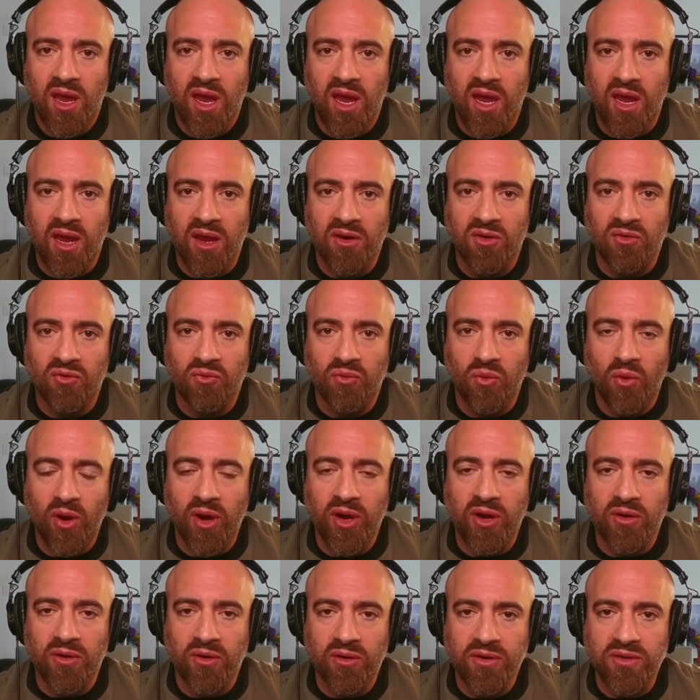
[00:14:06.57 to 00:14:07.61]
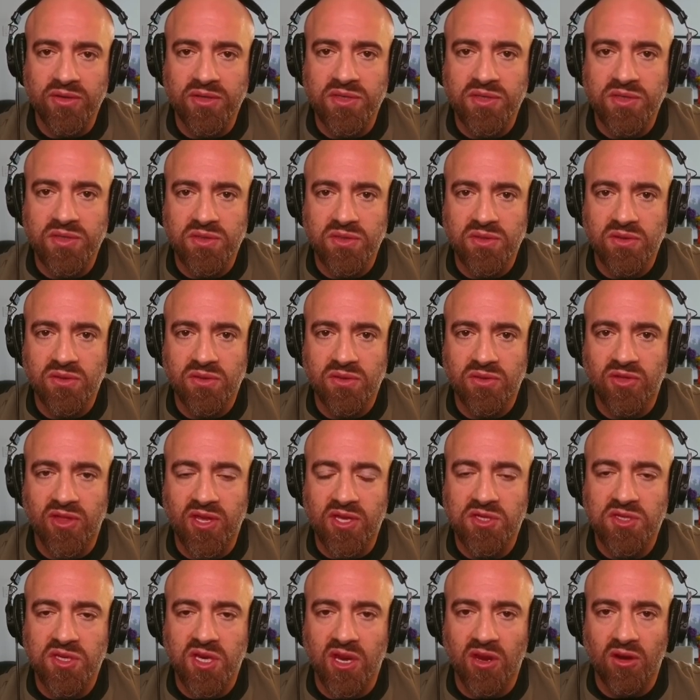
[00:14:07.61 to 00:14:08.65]
And Reuters
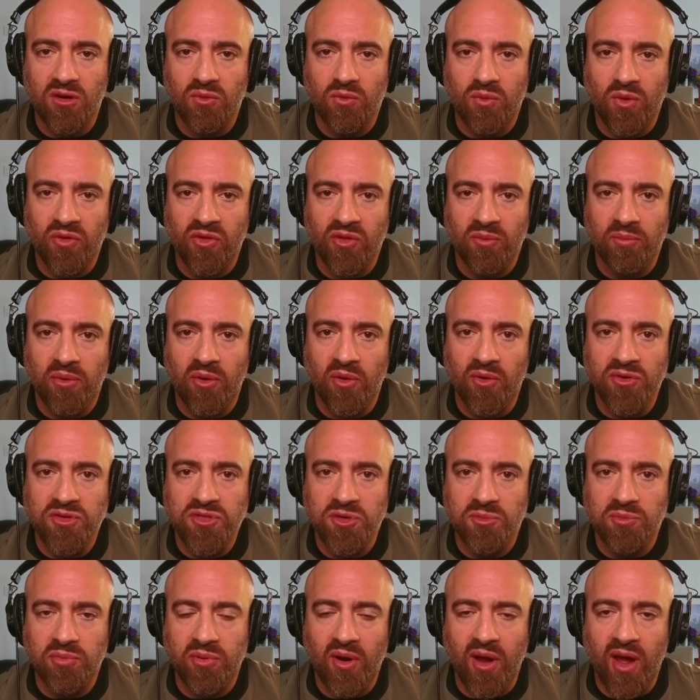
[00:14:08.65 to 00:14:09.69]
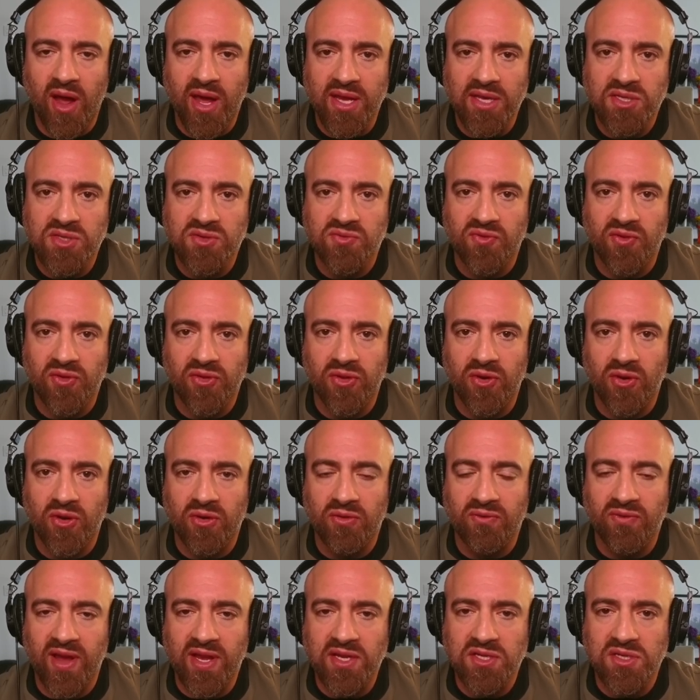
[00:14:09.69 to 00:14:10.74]
this year won the Pulitzer Prize for
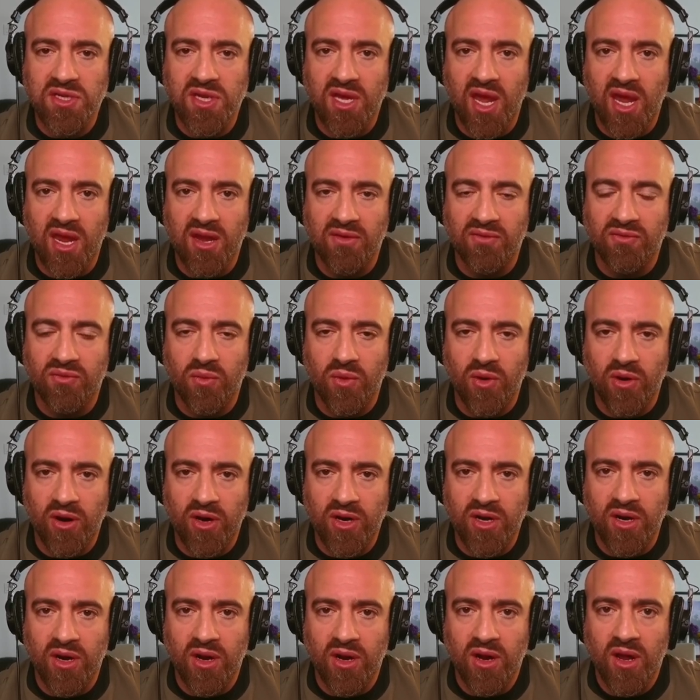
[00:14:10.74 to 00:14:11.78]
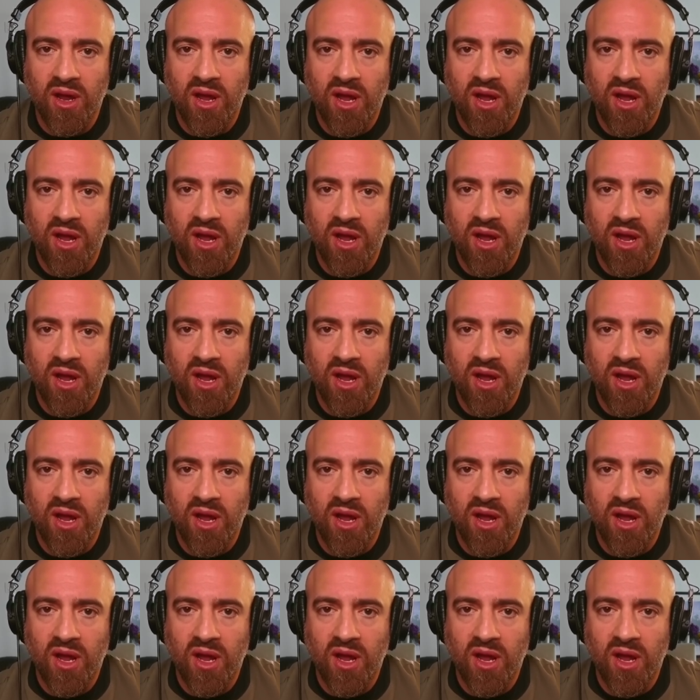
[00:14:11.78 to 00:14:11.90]
their investigative work